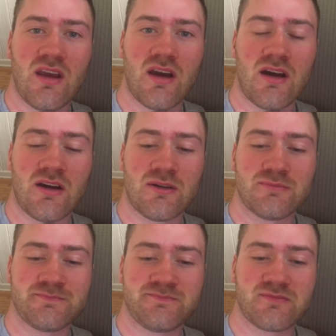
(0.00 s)

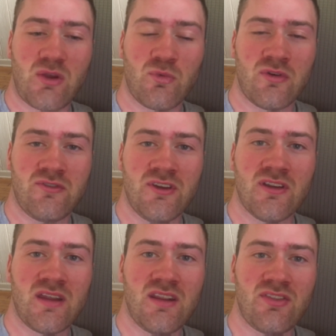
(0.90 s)
um,
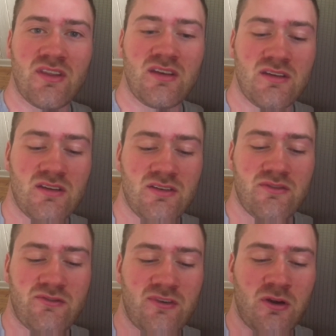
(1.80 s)
reveal anything and
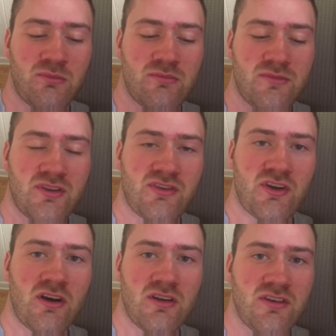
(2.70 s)
from the
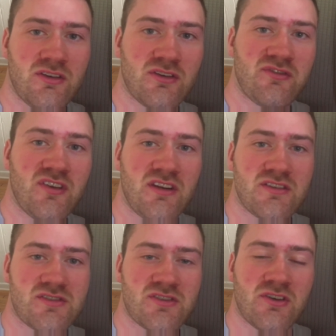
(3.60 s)
start until the
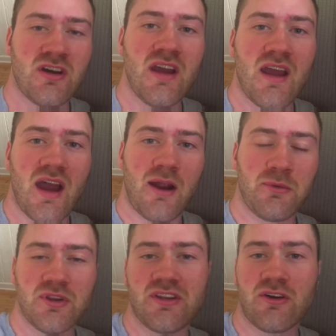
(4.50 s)
finish. So I
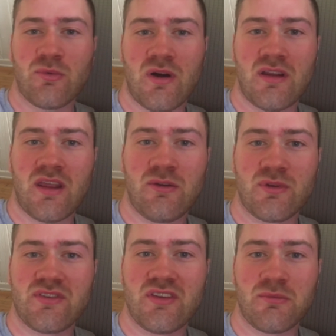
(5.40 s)
really don't want
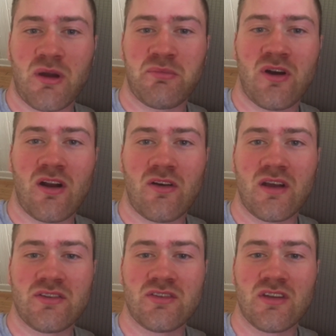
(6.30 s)
anyone seeing my
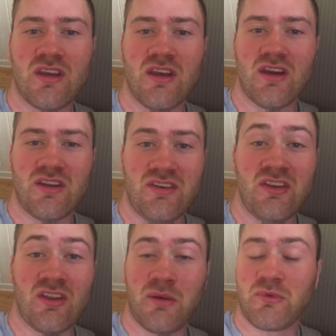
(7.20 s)
progress until I'm